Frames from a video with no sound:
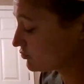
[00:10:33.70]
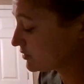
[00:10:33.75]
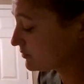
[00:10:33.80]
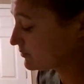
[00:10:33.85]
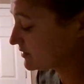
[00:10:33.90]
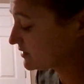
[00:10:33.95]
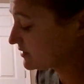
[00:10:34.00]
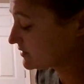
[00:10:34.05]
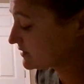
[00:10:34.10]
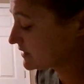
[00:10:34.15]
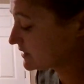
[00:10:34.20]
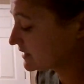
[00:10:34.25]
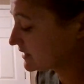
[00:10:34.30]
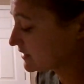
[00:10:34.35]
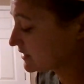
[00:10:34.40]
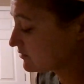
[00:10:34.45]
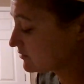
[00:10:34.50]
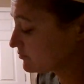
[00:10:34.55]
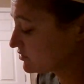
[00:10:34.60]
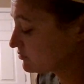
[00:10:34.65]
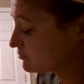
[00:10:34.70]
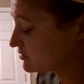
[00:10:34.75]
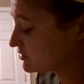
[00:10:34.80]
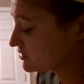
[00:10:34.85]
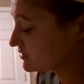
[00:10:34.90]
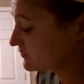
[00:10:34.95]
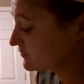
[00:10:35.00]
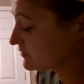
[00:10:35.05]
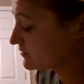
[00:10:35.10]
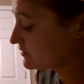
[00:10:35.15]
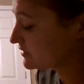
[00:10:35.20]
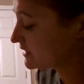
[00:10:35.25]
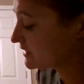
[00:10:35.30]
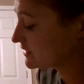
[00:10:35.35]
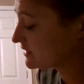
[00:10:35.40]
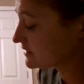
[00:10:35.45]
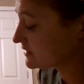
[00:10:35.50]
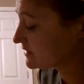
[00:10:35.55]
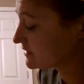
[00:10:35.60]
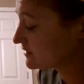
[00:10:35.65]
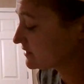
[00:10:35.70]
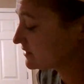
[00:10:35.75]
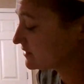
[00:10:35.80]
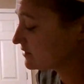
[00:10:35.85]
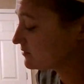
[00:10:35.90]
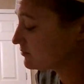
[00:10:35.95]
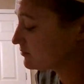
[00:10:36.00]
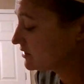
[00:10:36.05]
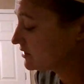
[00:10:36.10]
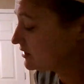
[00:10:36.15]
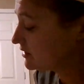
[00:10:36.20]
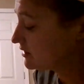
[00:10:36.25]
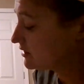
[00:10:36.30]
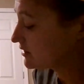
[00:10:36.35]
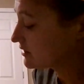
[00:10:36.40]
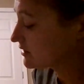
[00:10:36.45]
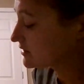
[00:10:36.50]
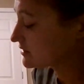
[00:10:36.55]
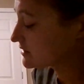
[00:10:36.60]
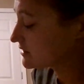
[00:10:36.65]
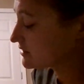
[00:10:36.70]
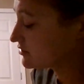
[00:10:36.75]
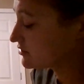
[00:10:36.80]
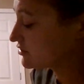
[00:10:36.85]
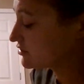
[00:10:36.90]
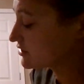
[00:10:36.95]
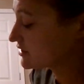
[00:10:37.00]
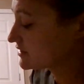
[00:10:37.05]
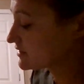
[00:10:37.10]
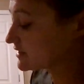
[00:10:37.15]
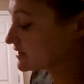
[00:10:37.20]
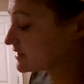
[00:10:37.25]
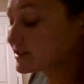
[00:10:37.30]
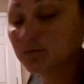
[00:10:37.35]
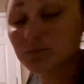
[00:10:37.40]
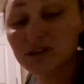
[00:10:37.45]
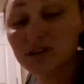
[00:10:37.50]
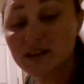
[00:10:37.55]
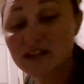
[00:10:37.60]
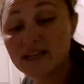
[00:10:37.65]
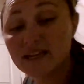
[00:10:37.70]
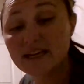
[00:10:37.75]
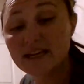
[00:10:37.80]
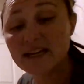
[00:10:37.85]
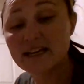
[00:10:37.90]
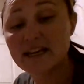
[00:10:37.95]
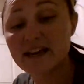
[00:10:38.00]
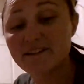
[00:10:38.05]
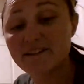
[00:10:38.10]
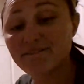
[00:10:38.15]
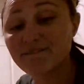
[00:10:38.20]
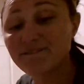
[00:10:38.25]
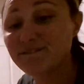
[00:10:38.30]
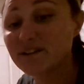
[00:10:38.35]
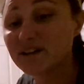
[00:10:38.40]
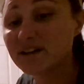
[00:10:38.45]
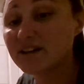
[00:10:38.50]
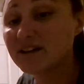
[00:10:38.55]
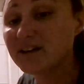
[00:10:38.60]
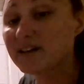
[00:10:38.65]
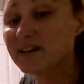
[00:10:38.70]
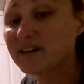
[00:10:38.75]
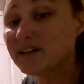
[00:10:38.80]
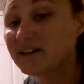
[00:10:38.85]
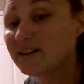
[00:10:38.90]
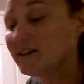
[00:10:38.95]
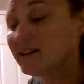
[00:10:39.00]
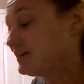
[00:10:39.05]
I'm not taking up too much of your daytime. I know you guys like to play and have fun.